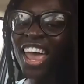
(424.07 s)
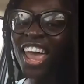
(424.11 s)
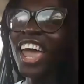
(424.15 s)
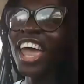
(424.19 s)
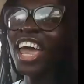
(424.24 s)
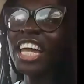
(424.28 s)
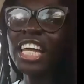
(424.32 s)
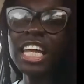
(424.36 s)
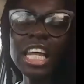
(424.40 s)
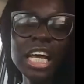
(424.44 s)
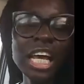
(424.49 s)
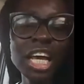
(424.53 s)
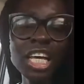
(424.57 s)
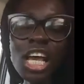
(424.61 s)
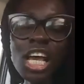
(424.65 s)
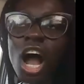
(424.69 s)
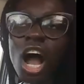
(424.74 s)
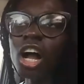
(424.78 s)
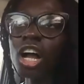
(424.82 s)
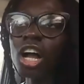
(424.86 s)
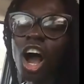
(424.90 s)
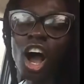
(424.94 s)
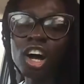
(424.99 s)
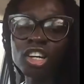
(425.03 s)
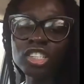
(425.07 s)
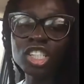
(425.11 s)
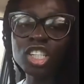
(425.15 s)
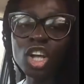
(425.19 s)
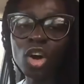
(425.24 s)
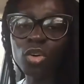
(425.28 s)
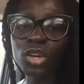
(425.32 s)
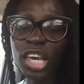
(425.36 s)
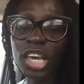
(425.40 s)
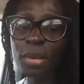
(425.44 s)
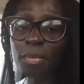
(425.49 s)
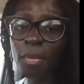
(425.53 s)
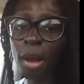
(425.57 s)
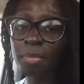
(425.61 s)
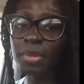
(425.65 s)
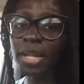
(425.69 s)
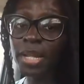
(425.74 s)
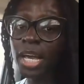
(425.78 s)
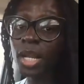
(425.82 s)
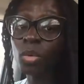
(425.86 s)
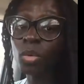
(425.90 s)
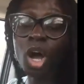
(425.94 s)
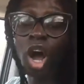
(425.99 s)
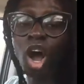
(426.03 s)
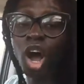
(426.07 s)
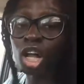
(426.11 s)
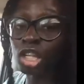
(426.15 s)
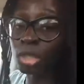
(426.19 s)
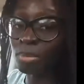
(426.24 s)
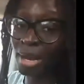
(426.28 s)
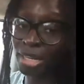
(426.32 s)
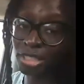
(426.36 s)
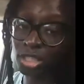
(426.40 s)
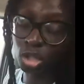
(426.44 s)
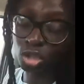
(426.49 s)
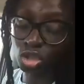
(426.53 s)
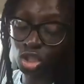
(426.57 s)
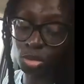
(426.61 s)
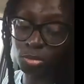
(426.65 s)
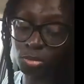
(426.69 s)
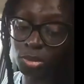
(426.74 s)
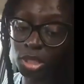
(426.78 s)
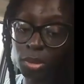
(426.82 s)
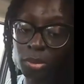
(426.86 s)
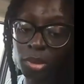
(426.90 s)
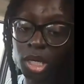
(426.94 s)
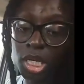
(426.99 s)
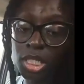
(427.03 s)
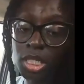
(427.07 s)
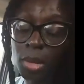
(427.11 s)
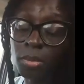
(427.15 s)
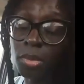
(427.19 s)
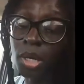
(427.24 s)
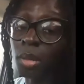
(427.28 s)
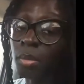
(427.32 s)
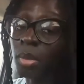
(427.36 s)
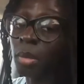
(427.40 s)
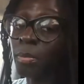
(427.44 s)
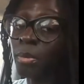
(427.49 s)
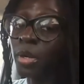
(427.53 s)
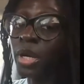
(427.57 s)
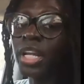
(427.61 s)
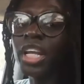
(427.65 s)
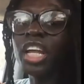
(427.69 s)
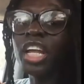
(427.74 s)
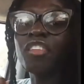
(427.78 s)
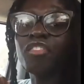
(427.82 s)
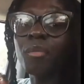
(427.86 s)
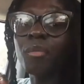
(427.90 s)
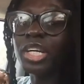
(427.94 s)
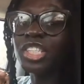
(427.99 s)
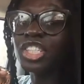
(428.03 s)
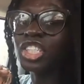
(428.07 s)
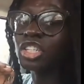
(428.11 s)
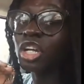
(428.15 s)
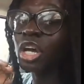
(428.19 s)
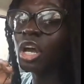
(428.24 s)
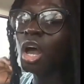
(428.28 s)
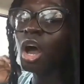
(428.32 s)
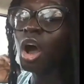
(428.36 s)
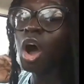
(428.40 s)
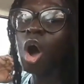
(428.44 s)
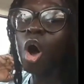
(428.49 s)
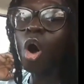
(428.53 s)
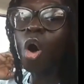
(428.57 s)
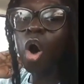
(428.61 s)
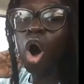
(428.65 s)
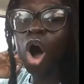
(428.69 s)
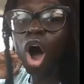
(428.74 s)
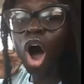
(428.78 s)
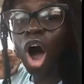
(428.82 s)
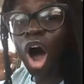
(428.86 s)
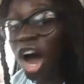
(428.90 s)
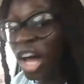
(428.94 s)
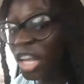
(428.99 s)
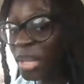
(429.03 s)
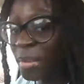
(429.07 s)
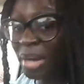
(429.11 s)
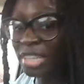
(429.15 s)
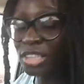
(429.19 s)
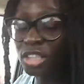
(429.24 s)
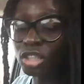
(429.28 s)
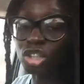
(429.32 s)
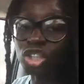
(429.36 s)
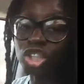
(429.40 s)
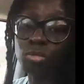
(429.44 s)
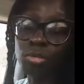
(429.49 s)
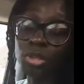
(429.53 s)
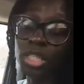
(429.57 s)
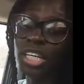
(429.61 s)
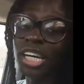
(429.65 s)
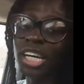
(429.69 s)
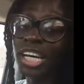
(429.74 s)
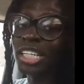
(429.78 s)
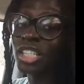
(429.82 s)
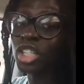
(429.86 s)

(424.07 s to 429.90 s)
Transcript: And then y'all can also keep updated with all of my social media because I'm going to be putting information on all of my social media.